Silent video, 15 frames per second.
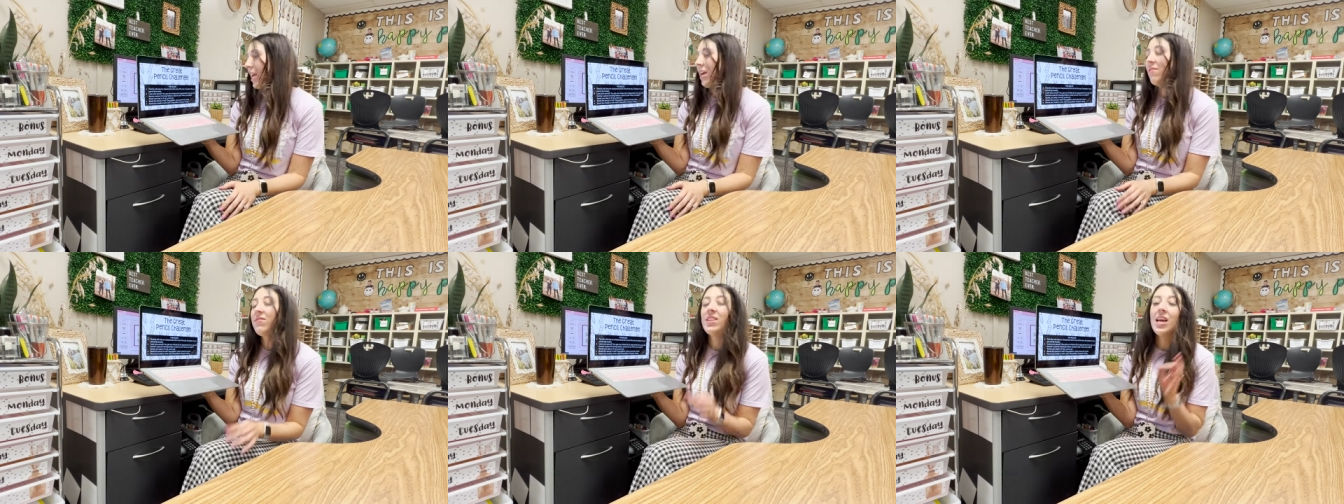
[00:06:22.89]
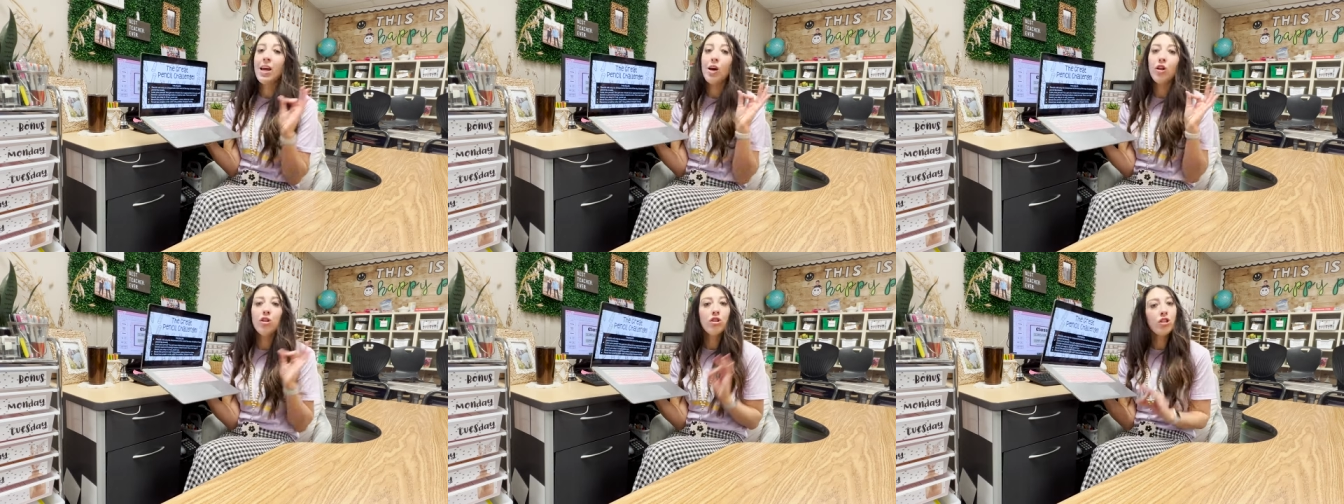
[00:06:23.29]
If
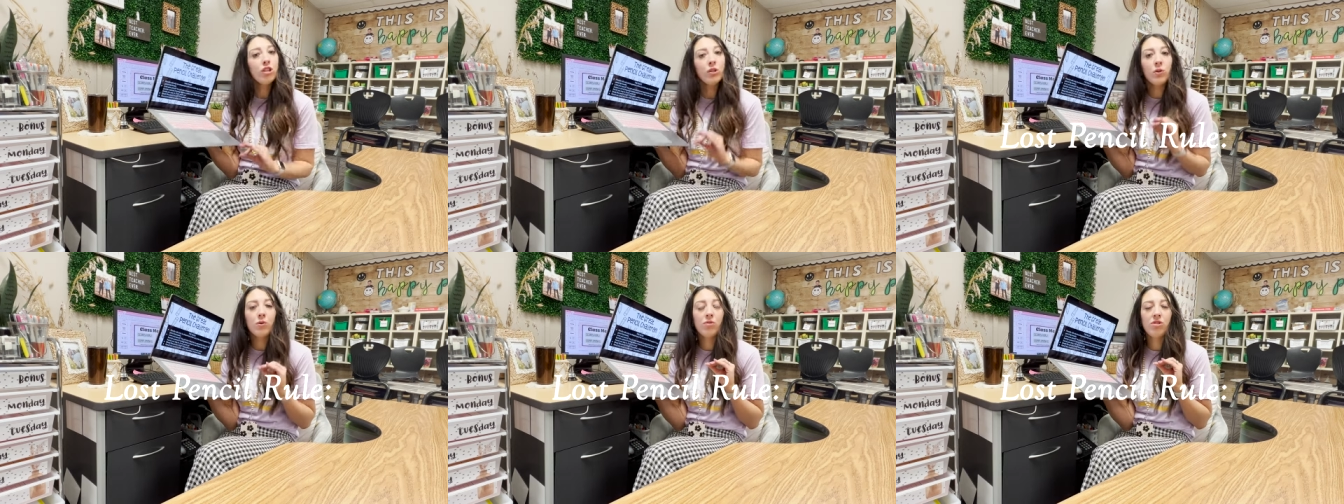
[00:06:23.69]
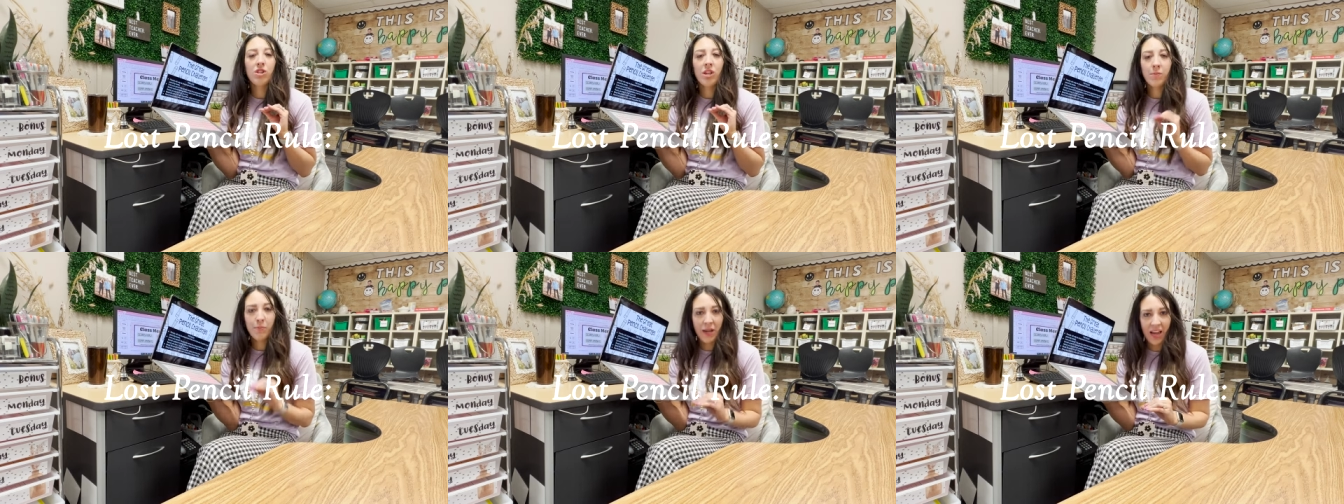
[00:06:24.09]
they lose
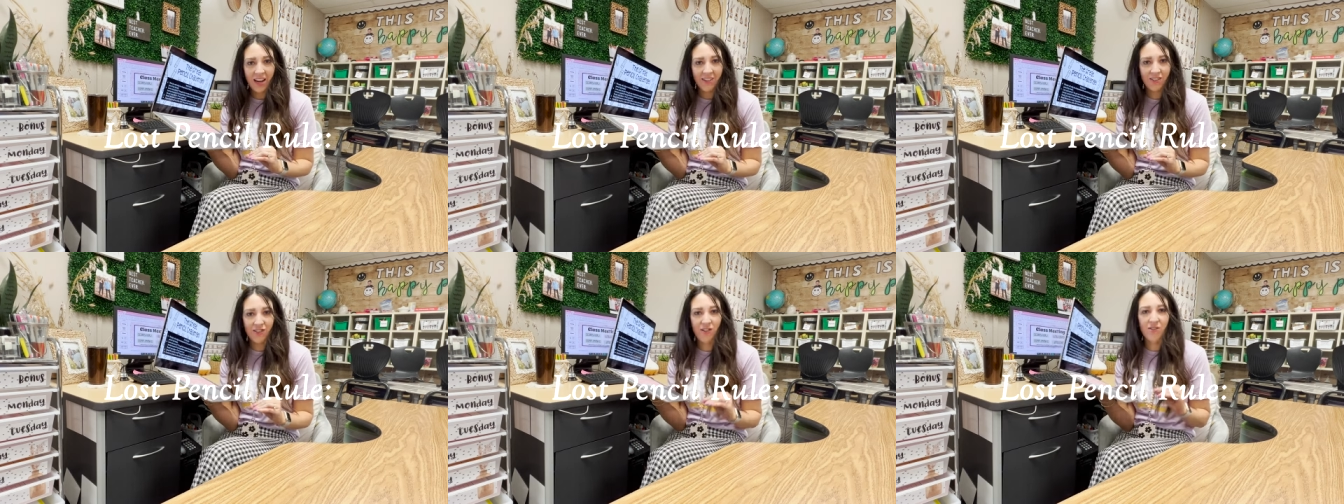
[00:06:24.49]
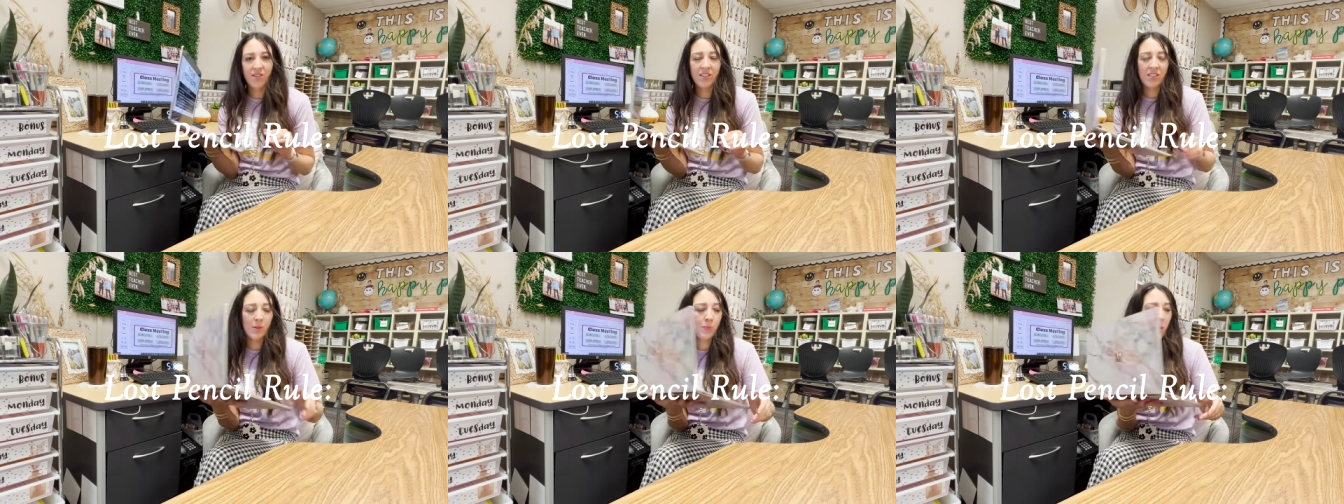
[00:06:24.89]
their pencil,
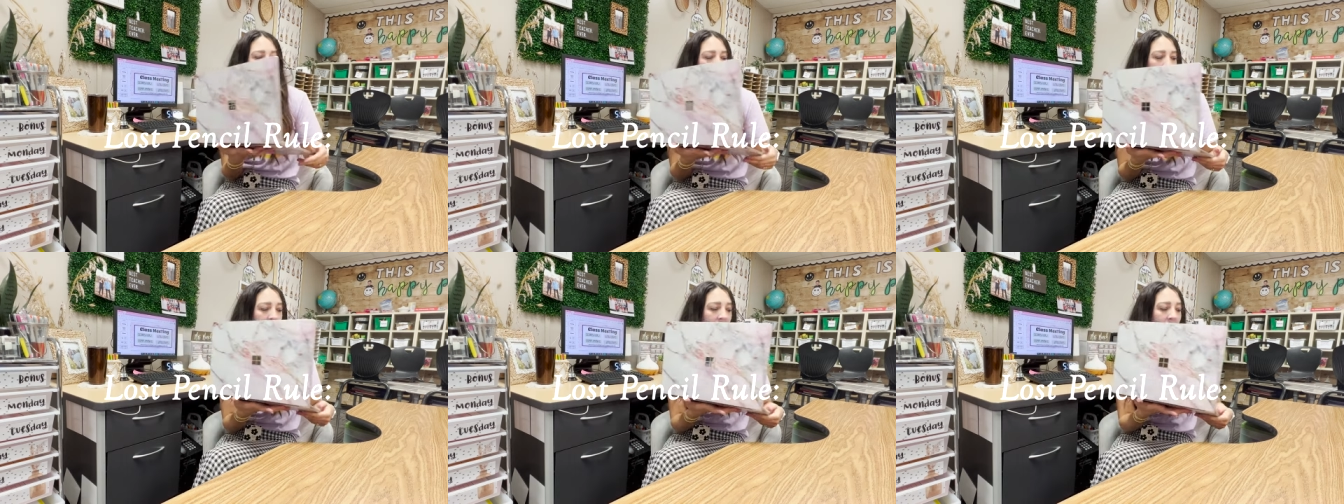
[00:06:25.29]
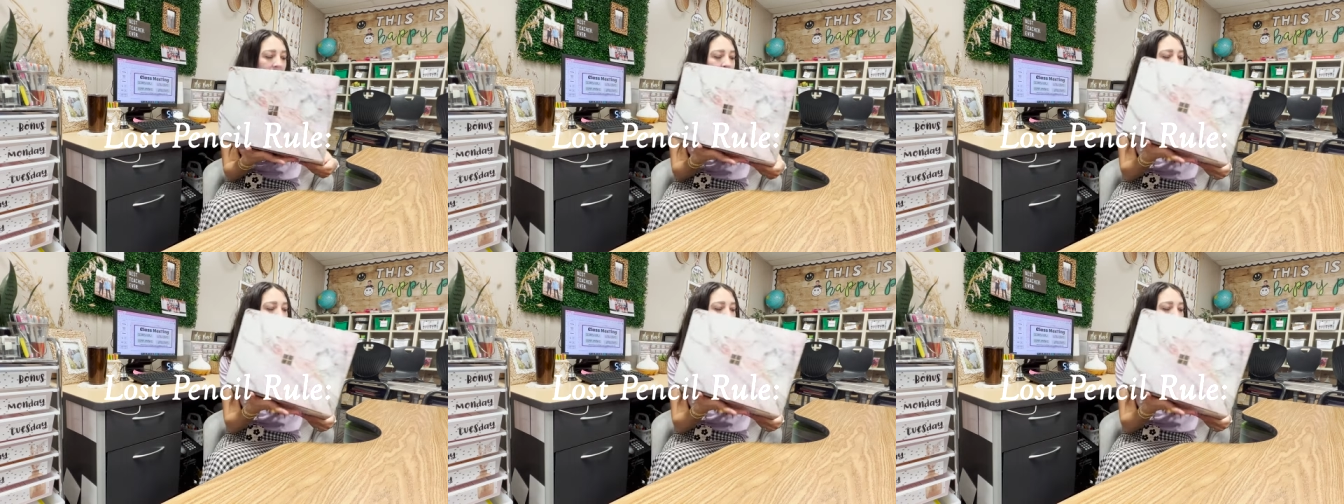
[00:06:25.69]
this is probably